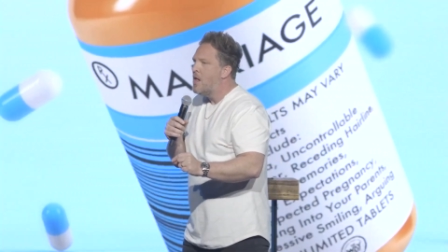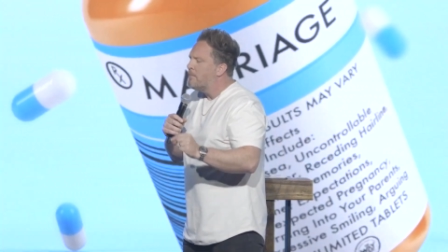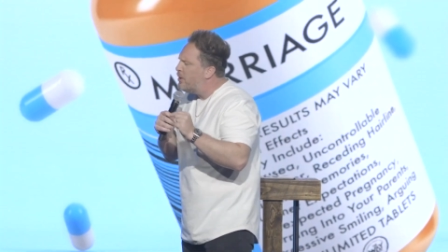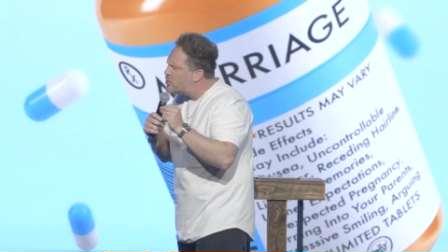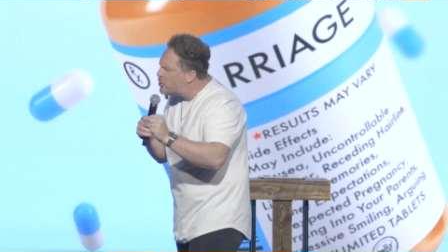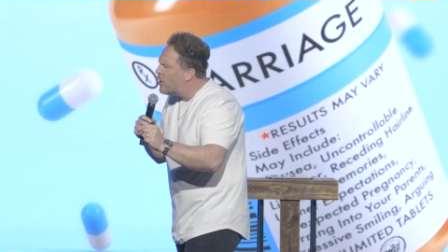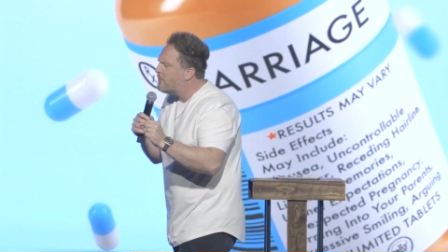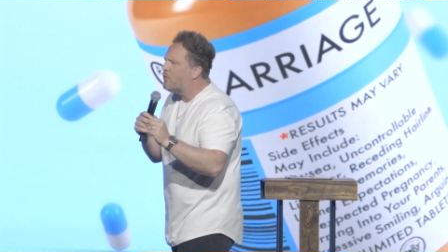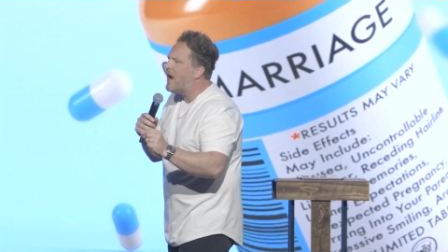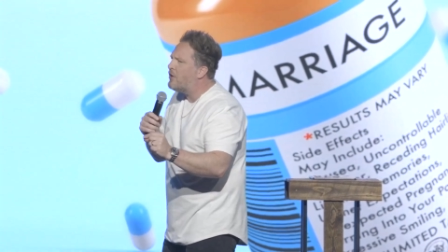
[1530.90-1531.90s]
Put your arm
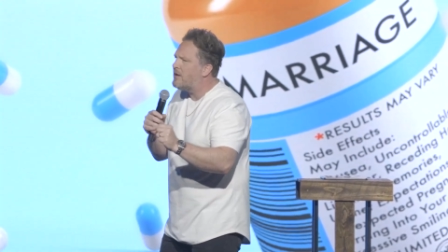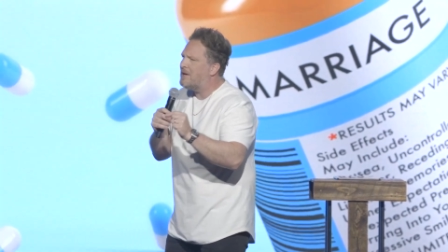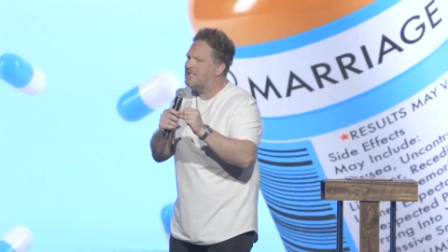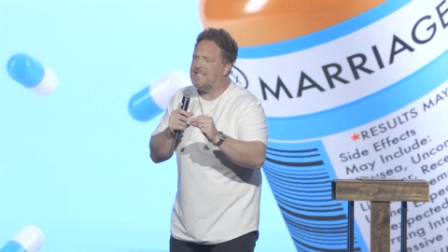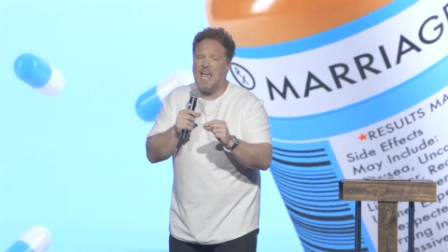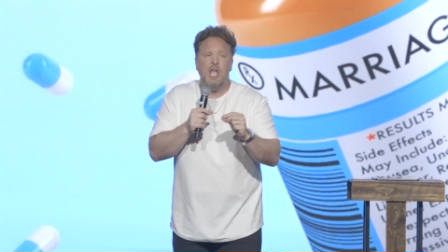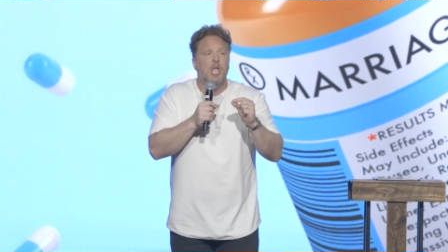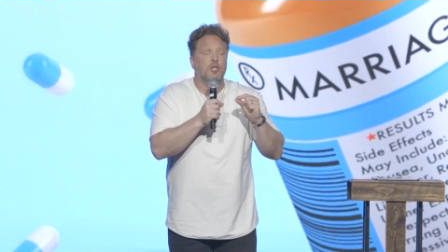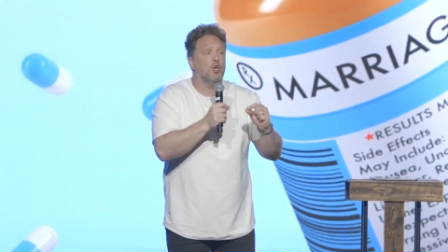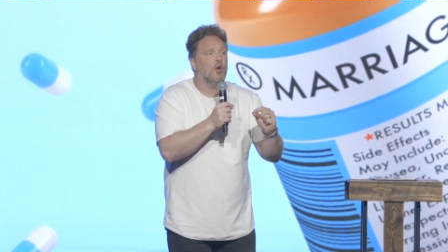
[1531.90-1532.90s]
around them and say,
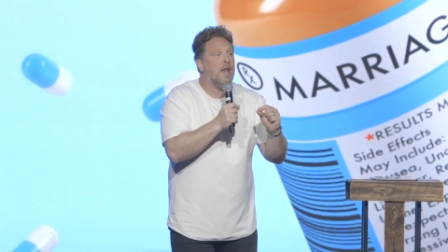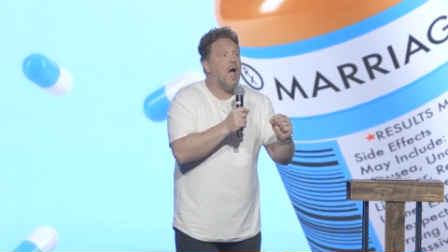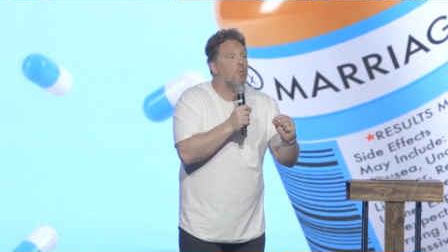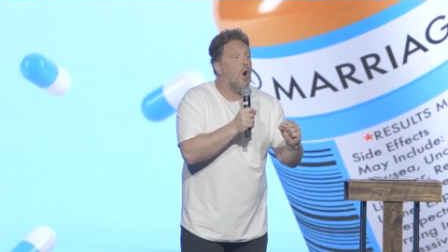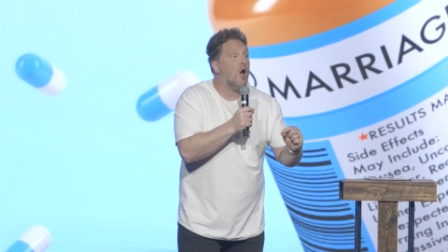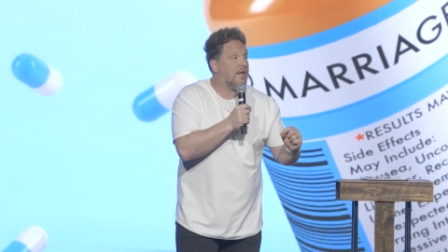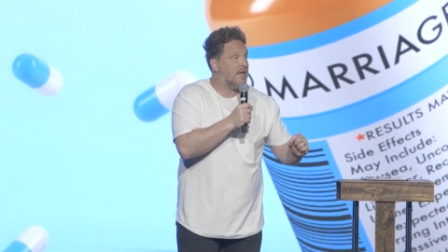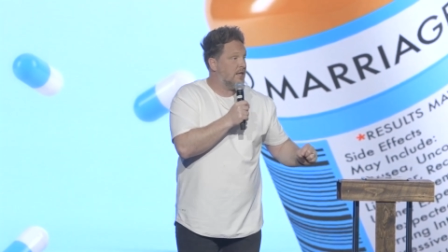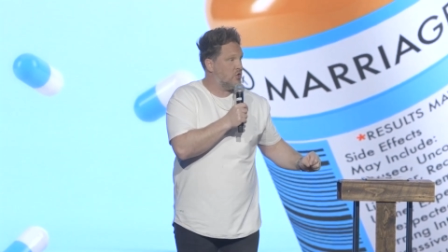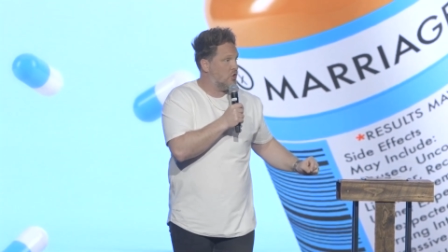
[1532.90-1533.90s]
You're not walking
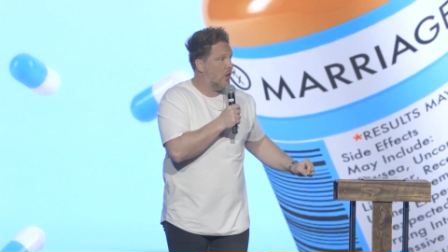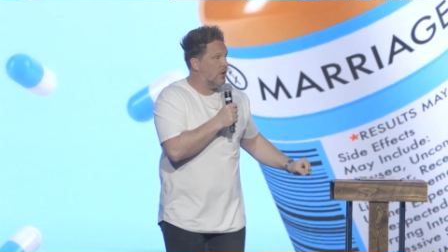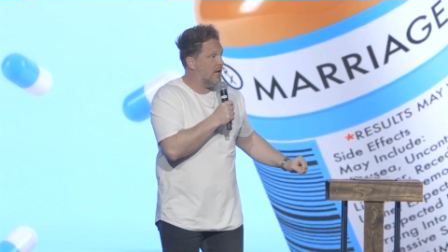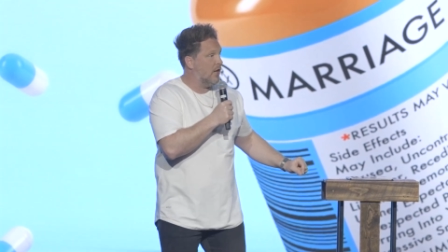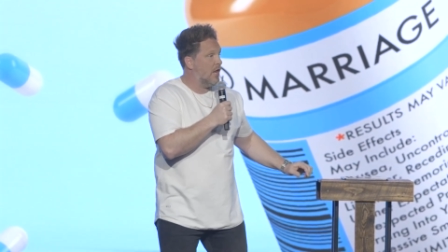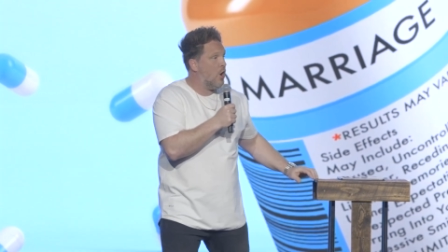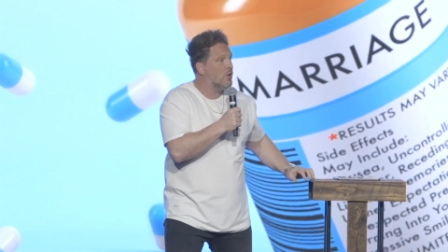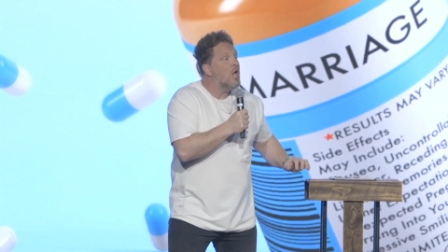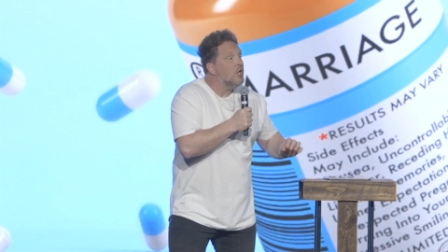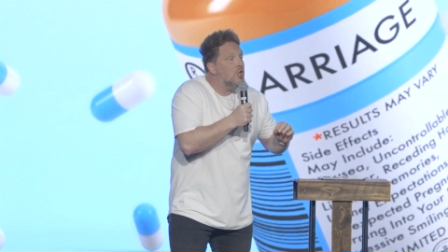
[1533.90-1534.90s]
this journey alone.
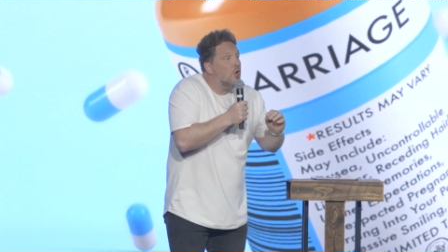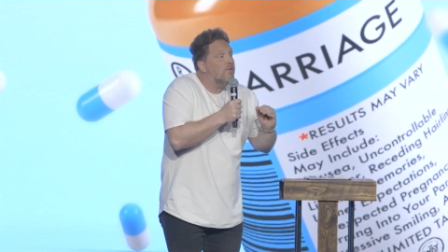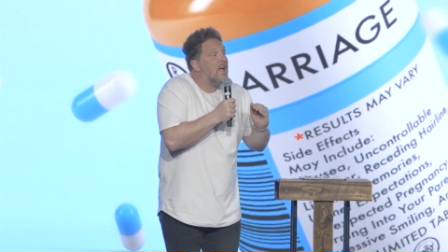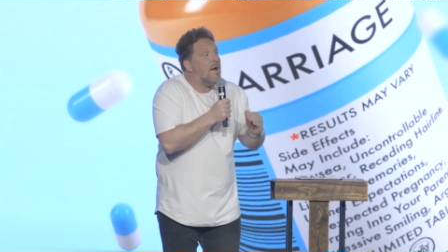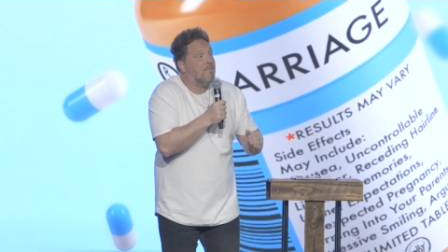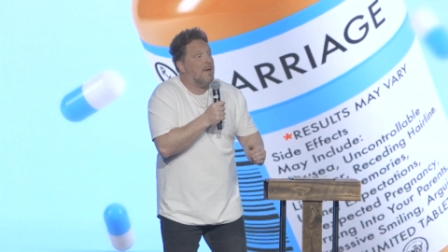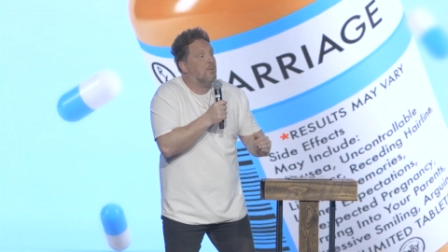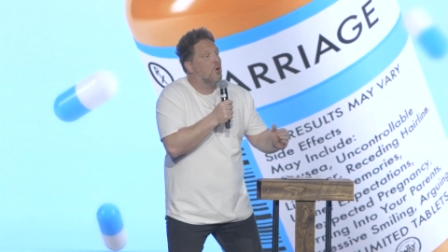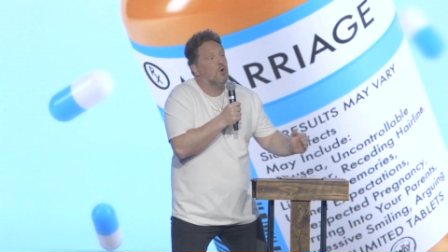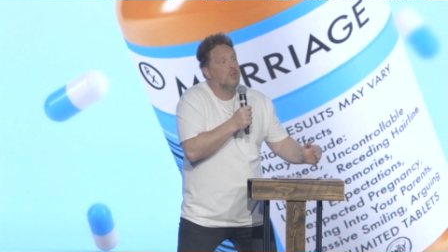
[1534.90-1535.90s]
You've got
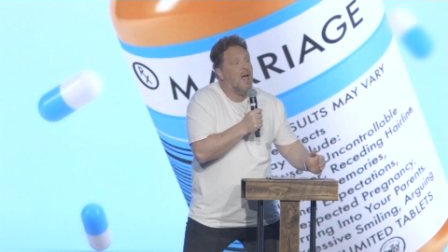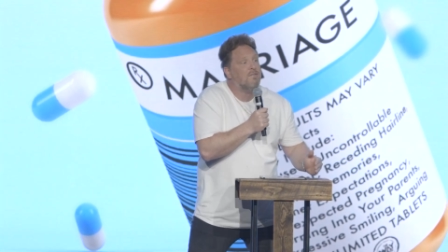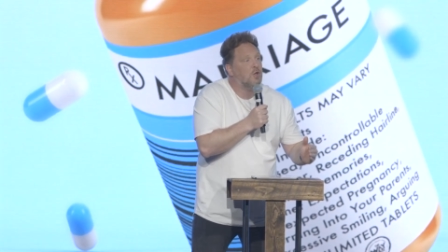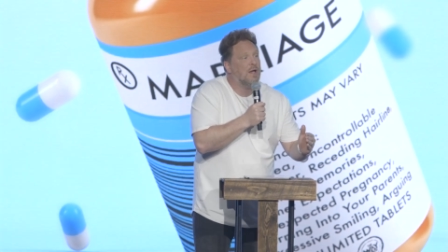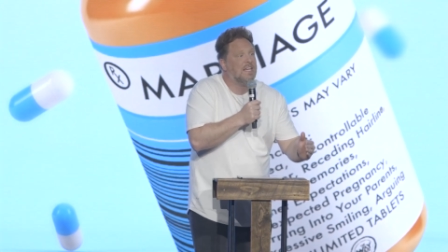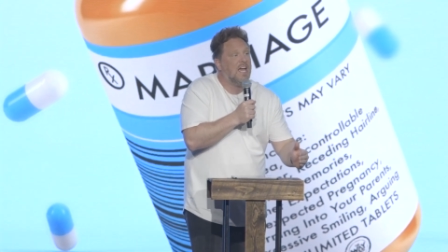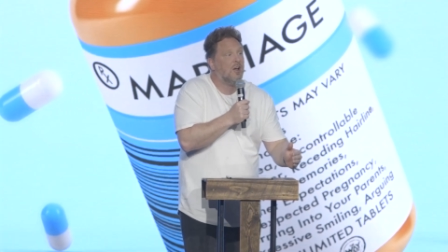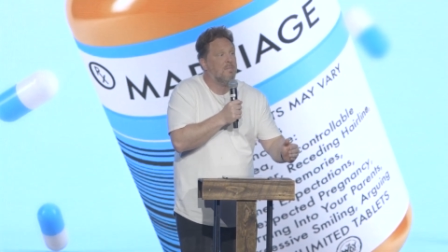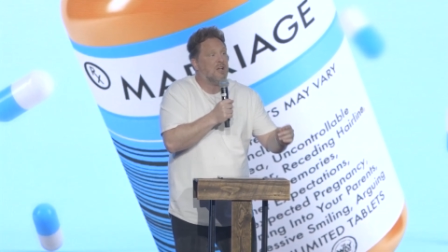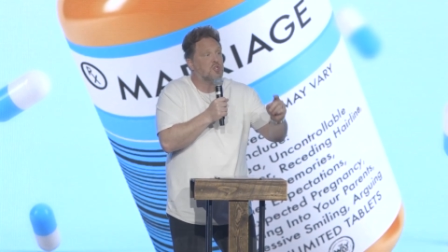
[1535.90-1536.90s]
people who love you and care
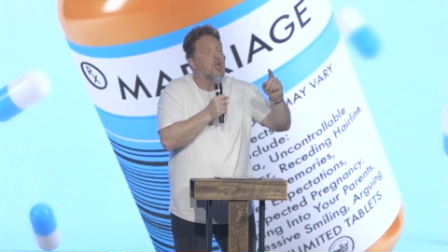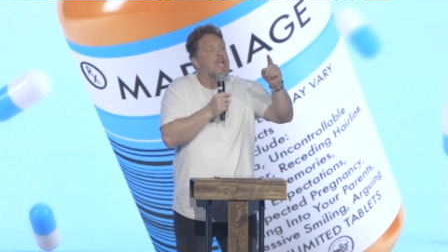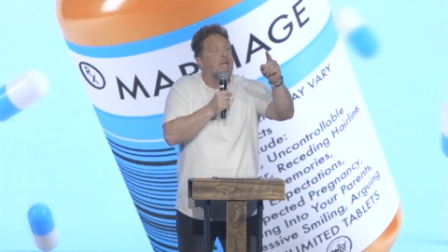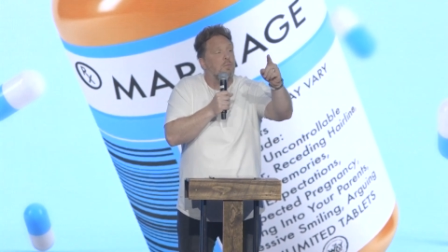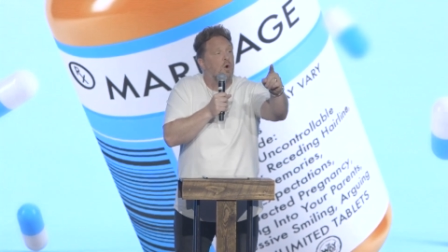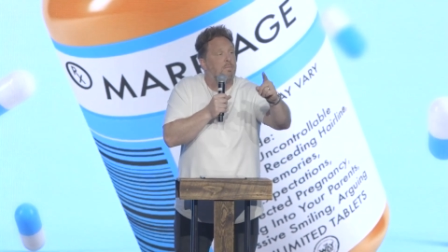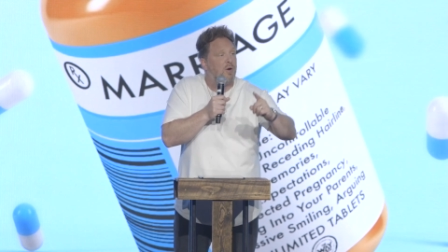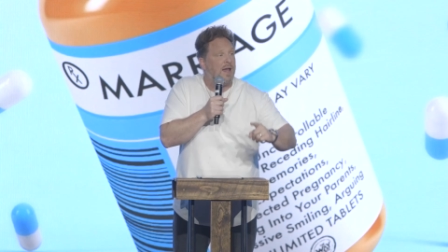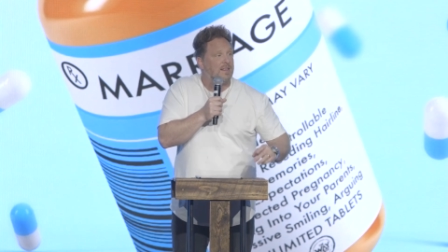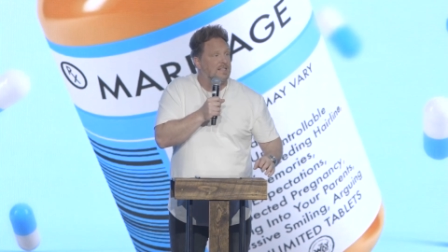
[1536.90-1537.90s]
about you, and we're
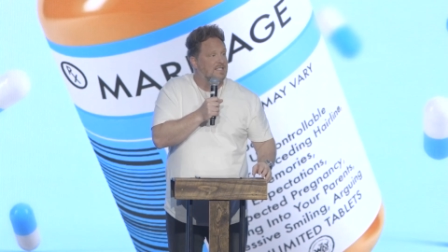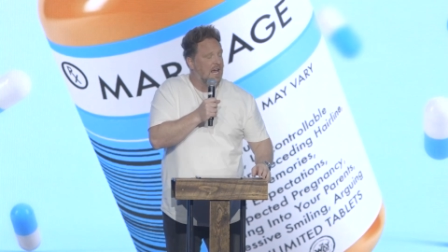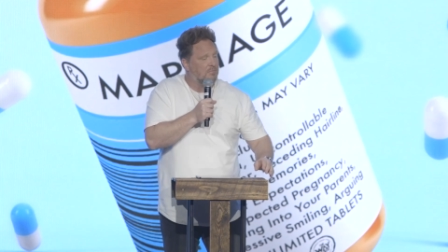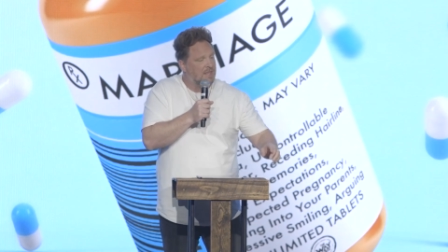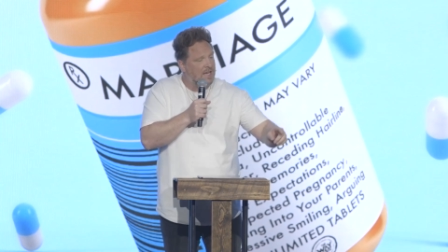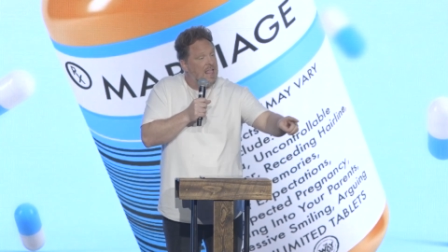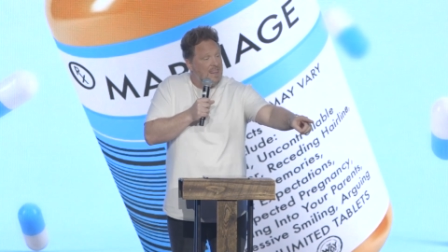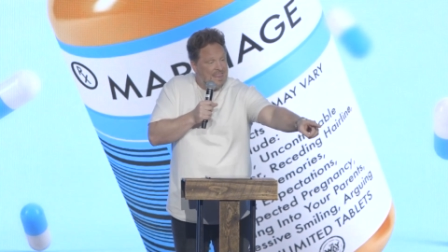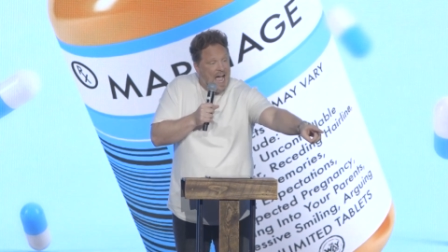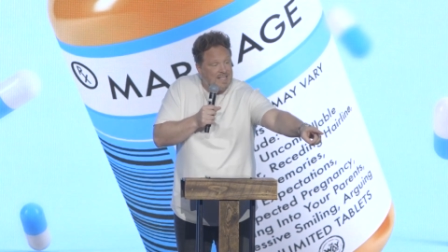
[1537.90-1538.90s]
praying the same thing.
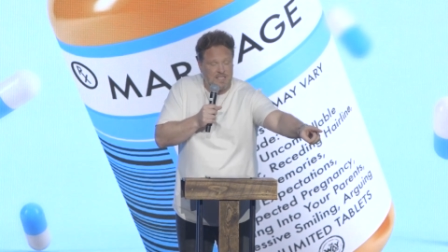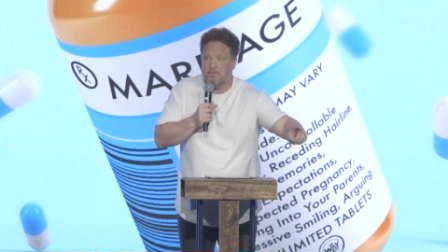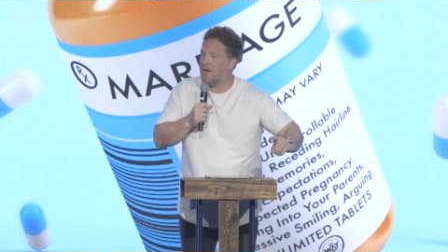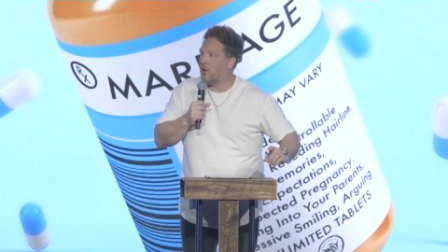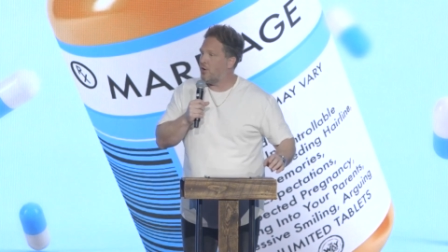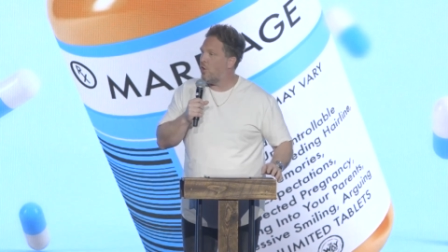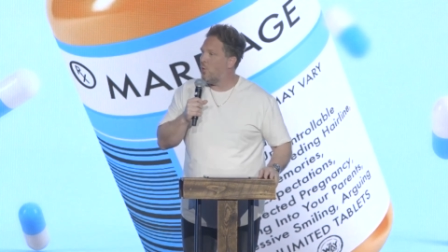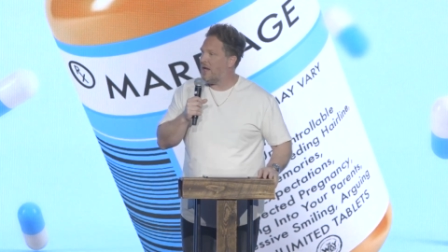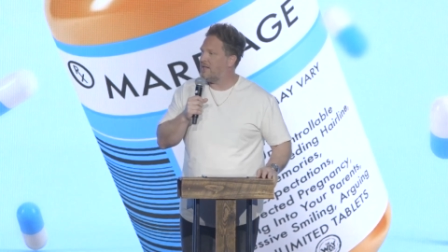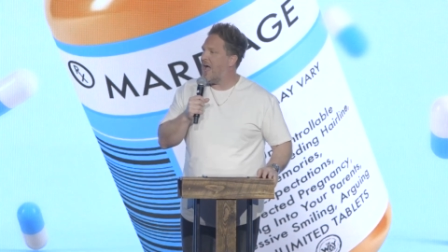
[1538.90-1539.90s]
That's a miracle
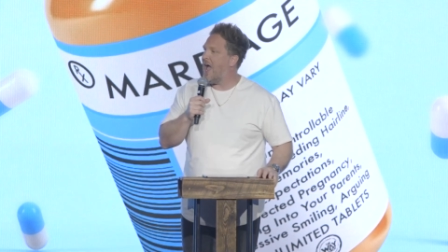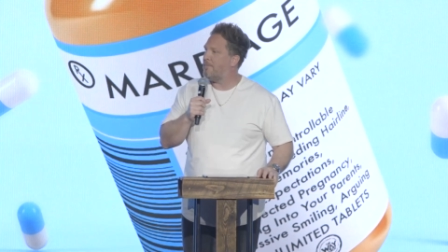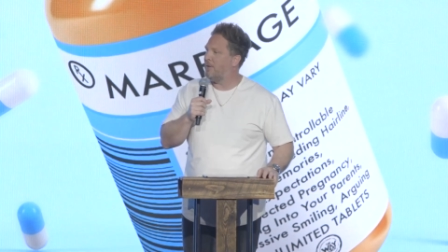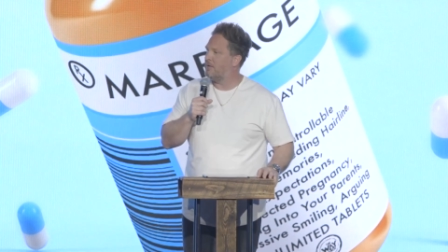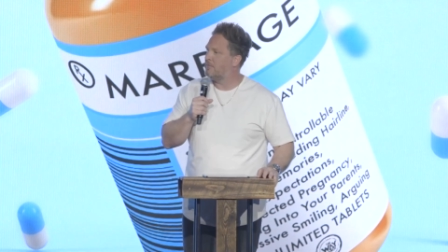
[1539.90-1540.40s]
waiting to happen.